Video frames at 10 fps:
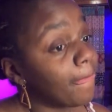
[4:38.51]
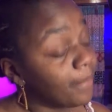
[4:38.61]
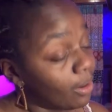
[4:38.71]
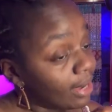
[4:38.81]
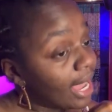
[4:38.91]

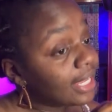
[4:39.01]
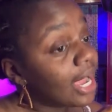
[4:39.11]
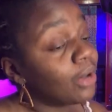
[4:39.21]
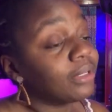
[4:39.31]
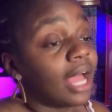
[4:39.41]
Okay,
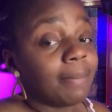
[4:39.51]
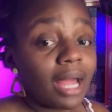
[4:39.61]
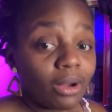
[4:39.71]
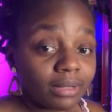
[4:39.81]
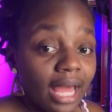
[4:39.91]
y'all. I'm
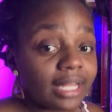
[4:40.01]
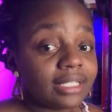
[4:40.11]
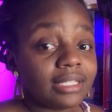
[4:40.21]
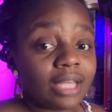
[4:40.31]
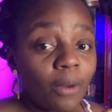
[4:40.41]
not gonna lie. This
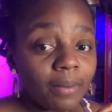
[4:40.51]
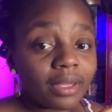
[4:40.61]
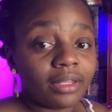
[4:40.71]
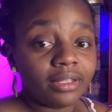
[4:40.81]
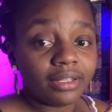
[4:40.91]
is helping.